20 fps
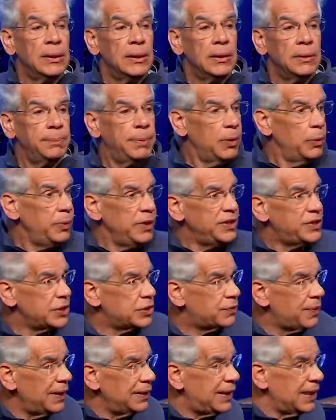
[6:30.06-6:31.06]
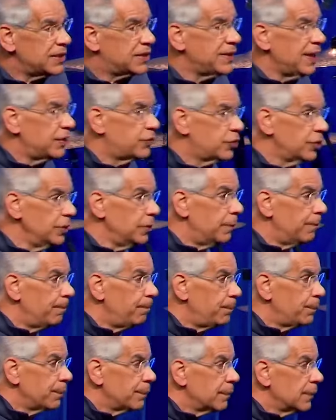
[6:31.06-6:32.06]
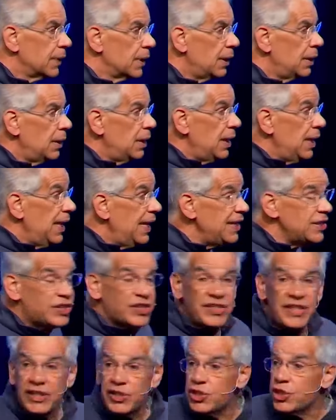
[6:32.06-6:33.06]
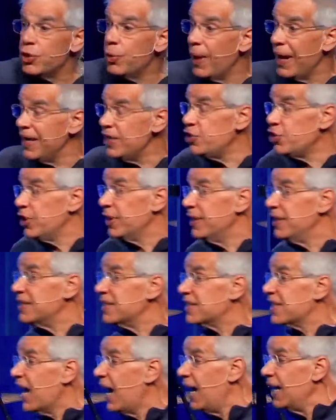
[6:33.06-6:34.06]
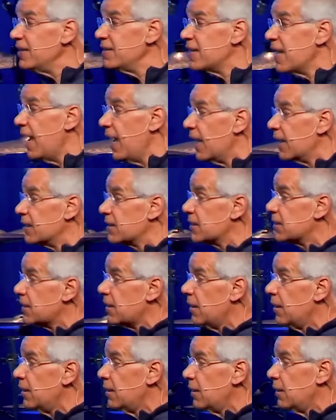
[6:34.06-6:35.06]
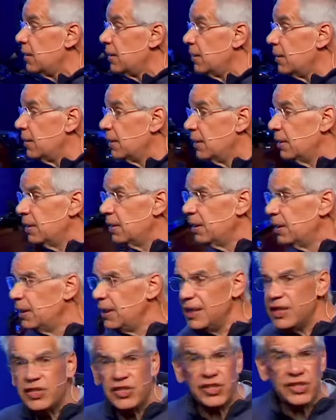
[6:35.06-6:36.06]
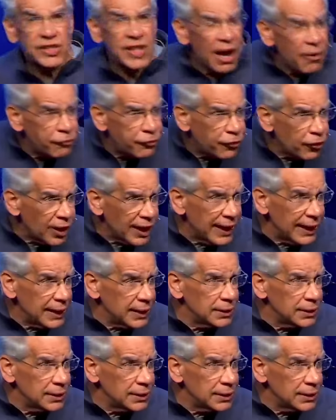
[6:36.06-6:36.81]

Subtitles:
But we just read that's not true. His situation, his context is suffering.